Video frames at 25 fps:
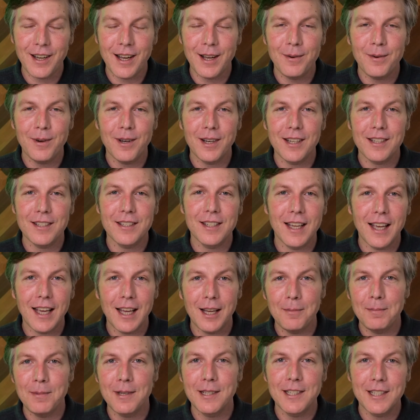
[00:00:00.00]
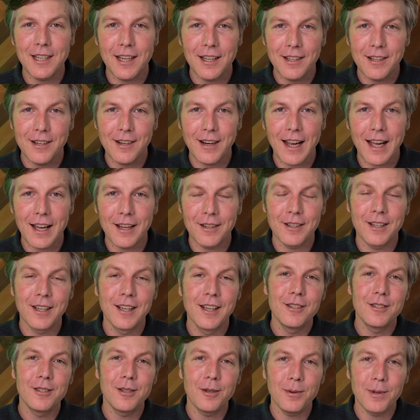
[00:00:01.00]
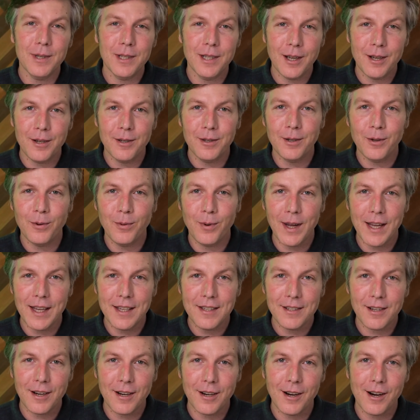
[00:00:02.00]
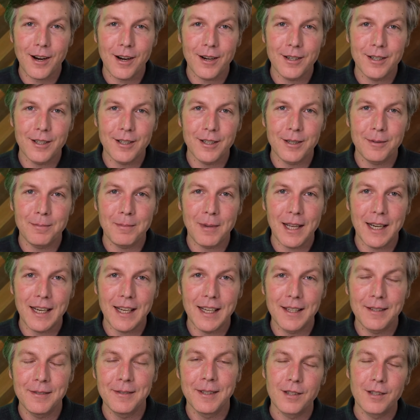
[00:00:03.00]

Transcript: I want us to help each other out so we don't waste our hard-earned money.